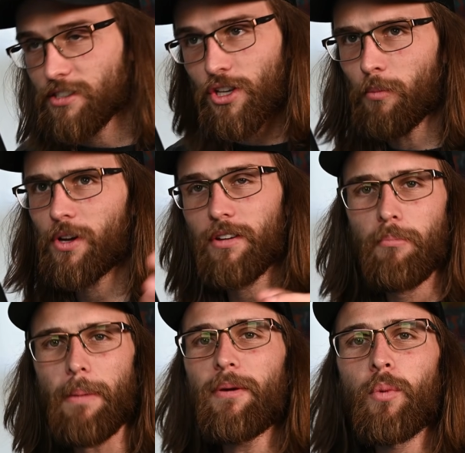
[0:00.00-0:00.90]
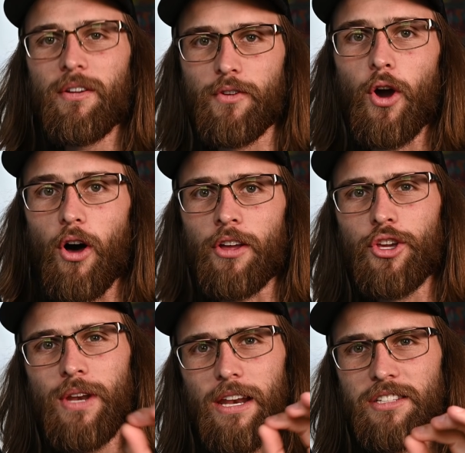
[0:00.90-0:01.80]
Someone, maybe one of y'all,
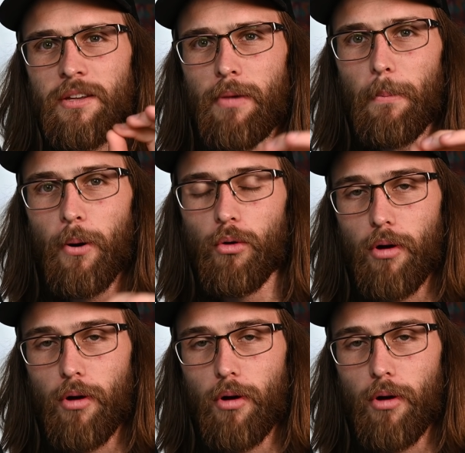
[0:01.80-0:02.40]
you need to submit a pull